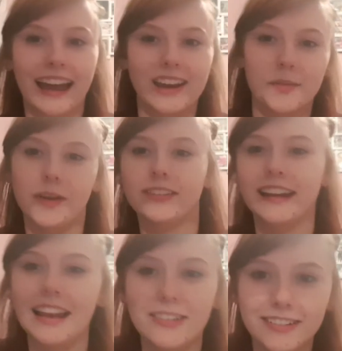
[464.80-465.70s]
new
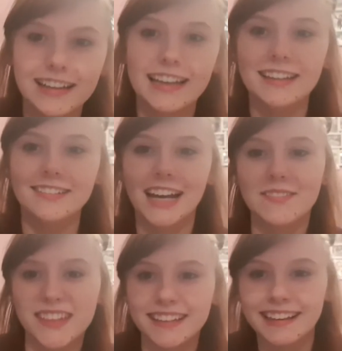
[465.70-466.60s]
person, hello,
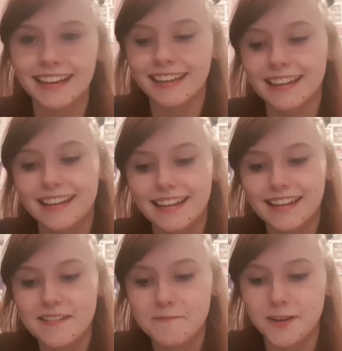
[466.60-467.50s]
I'm here, hi.
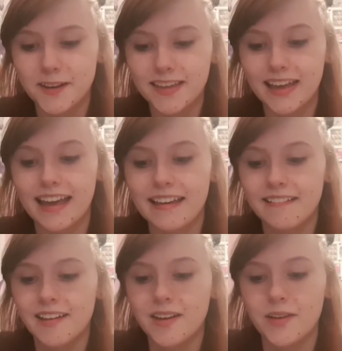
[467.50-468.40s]
But yeah,
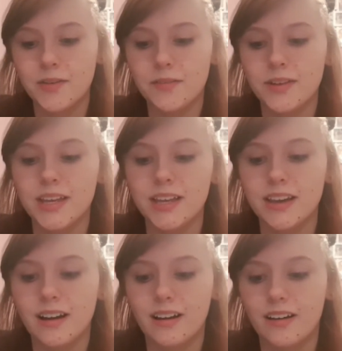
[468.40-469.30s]

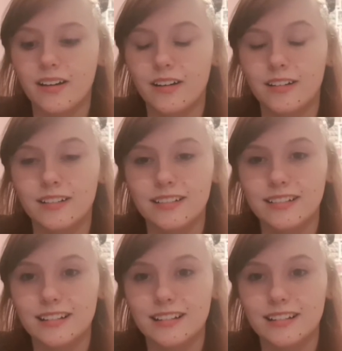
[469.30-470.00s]
we are